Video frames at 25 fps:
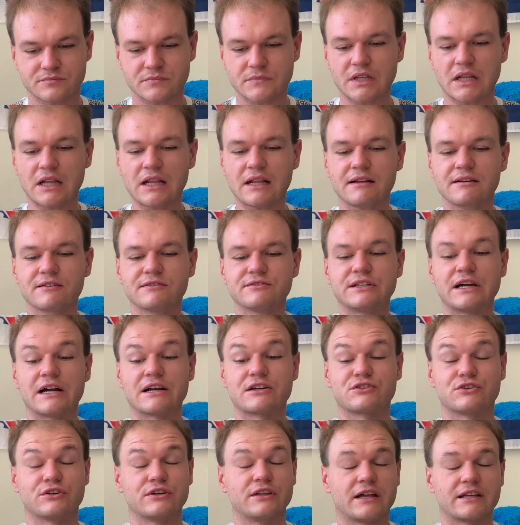It was
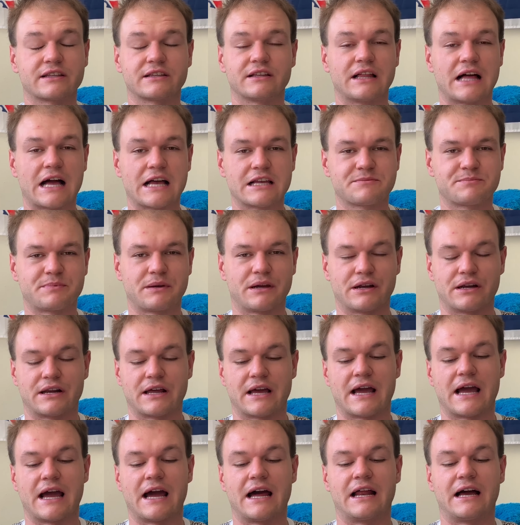actually like the last pair
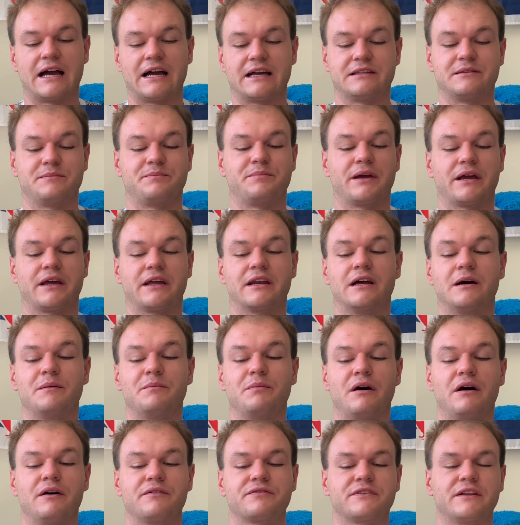they had. I had to pick it
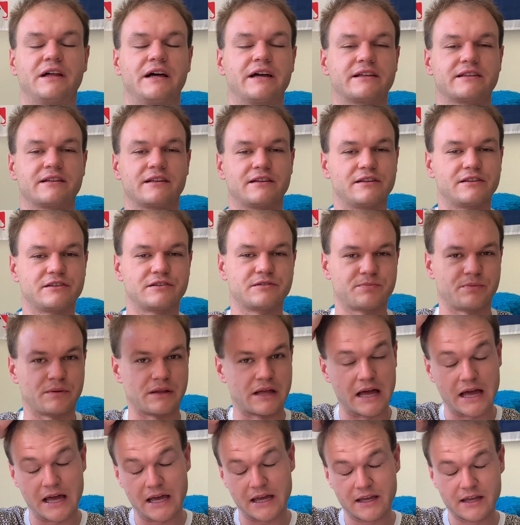up off like the
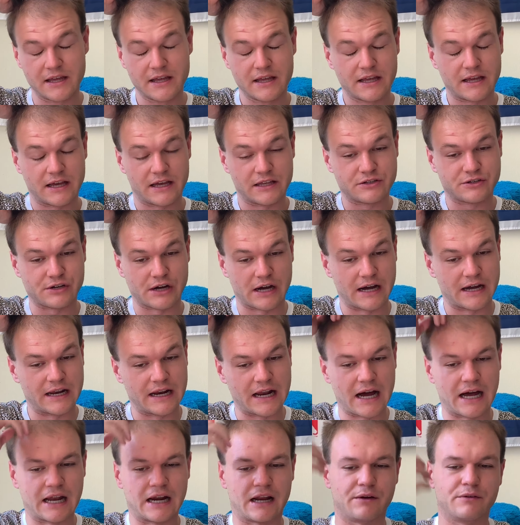display and try it
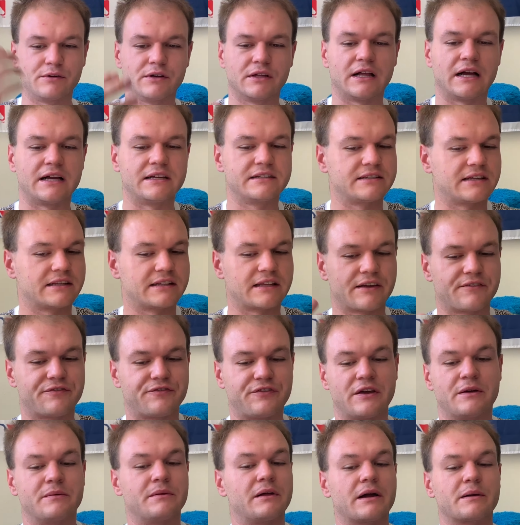on. I realized that they
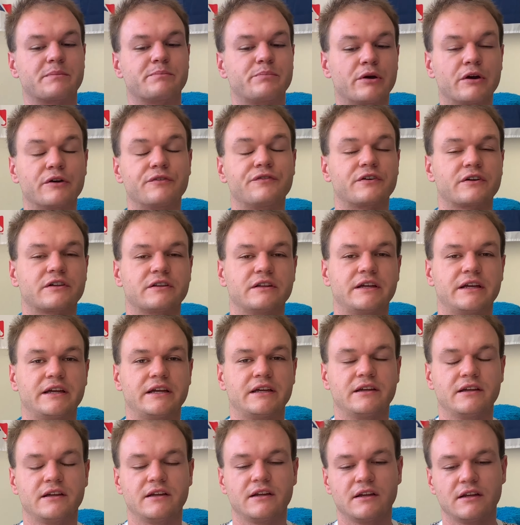fit like
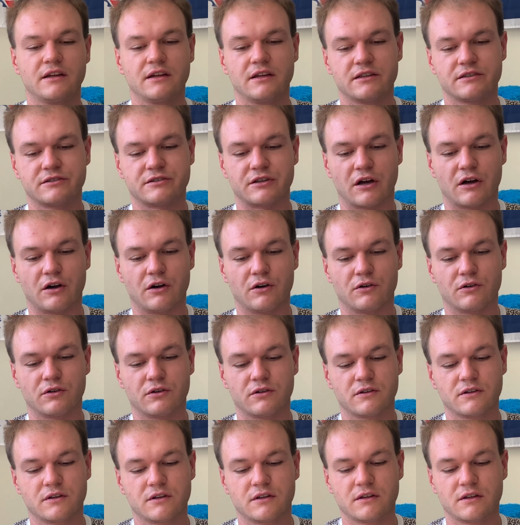perfectly.
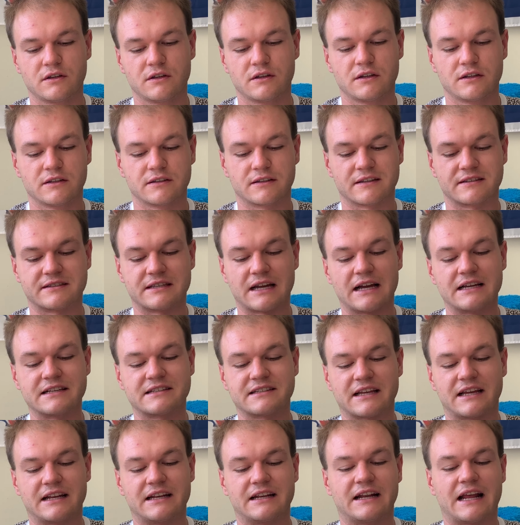So the
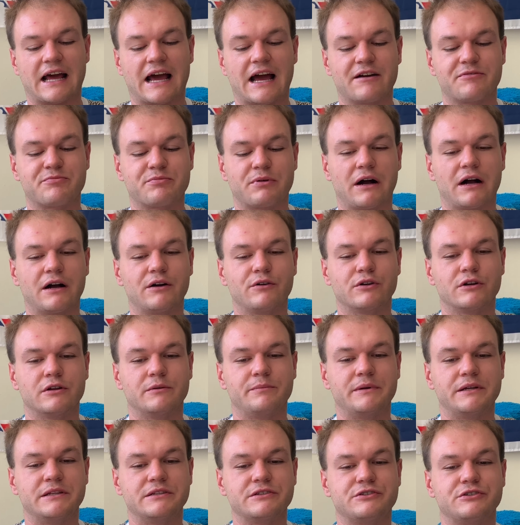size 10.5 probably would
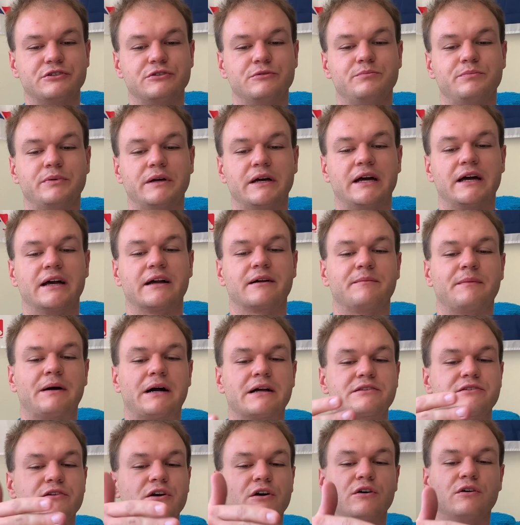have been too big, and
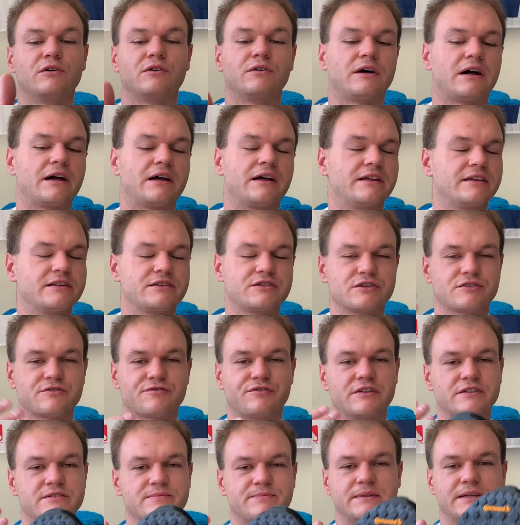my toe, it just
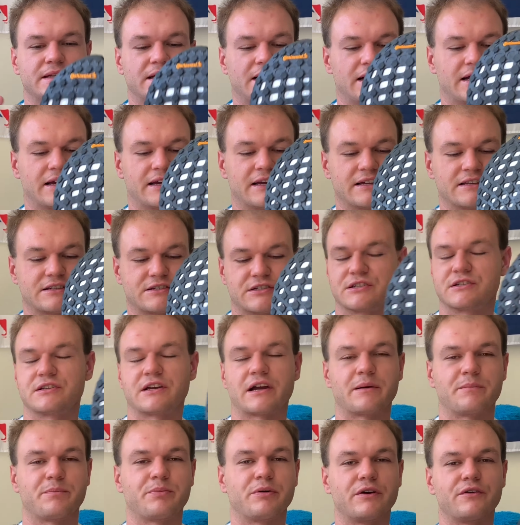fits me like, it's just
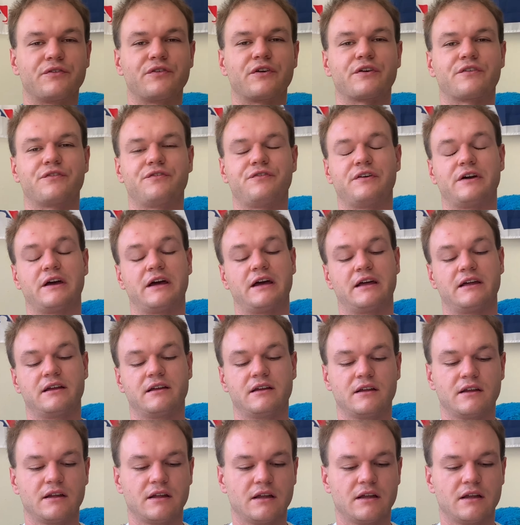like a perfect fit.